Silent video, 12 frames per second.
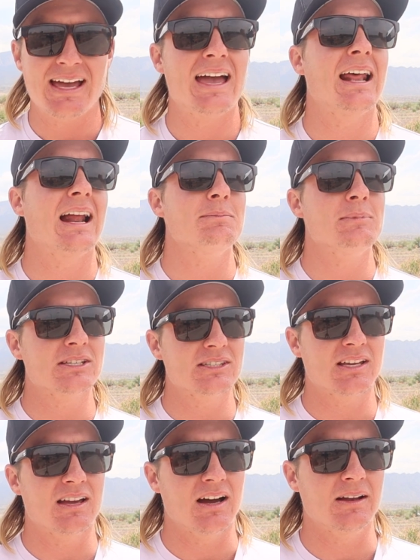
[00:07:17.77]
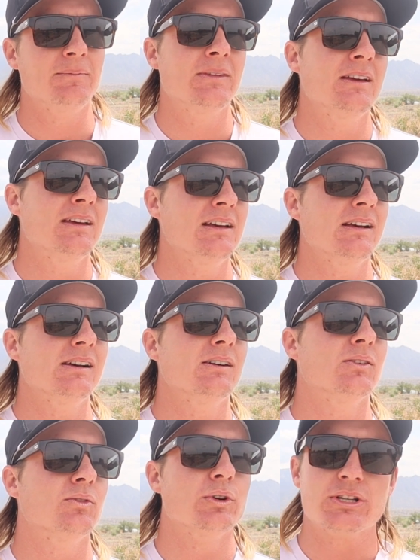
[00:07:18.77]
And I missed the cut,
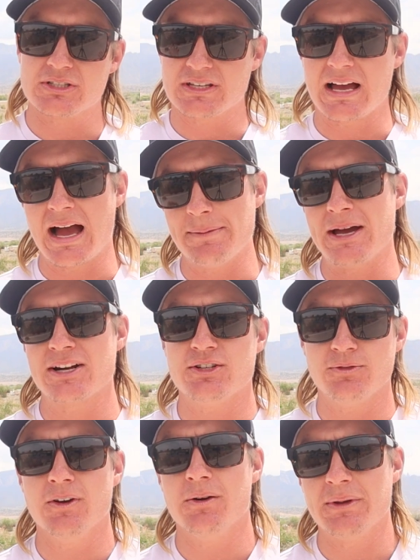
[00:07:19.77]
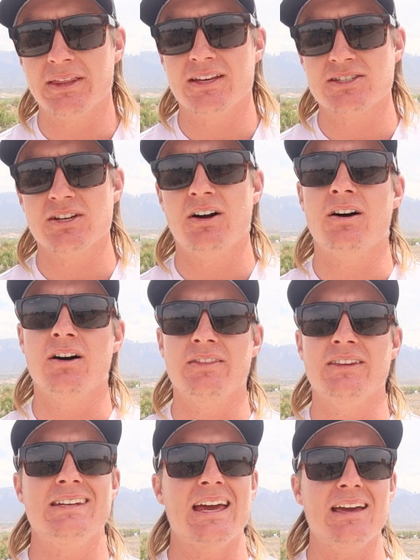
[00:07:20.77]
which is, I'm actually filming this on
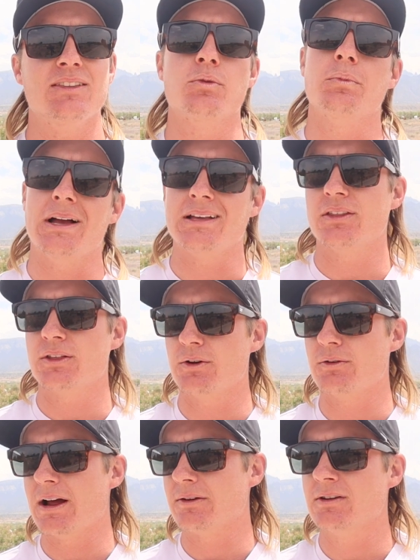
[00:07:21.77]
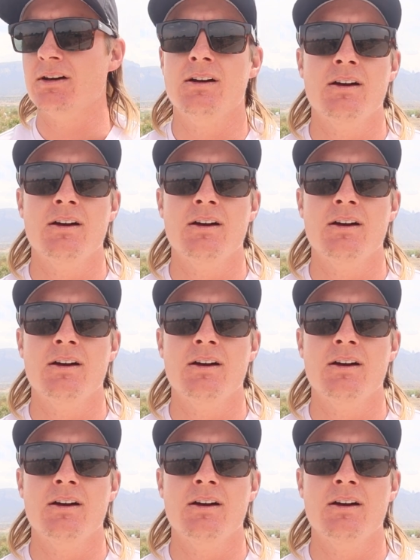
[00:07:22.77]
the day they're playing the 3rd round.